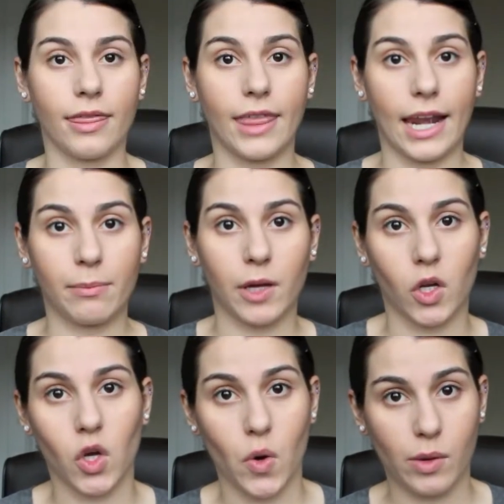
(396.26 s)
Then I'm
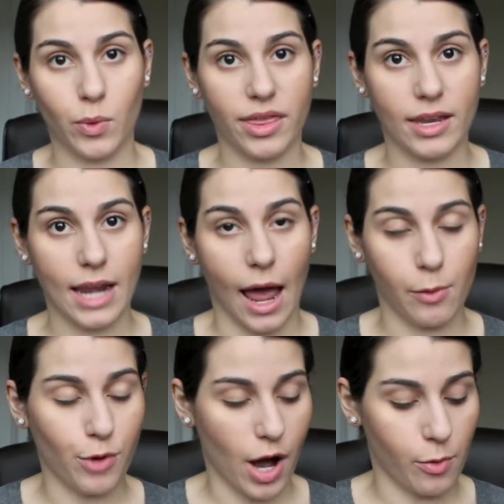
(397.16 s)
going to go in with an
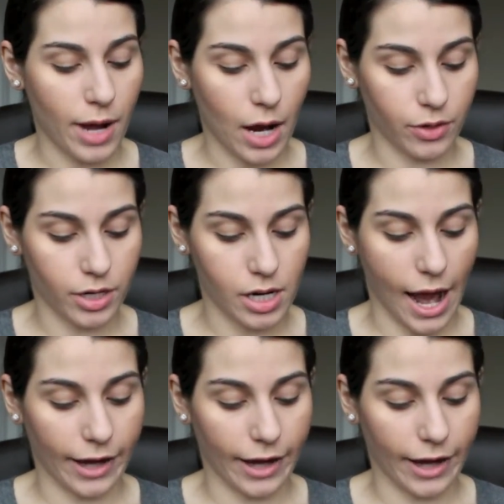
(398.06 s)
eyebrow powder.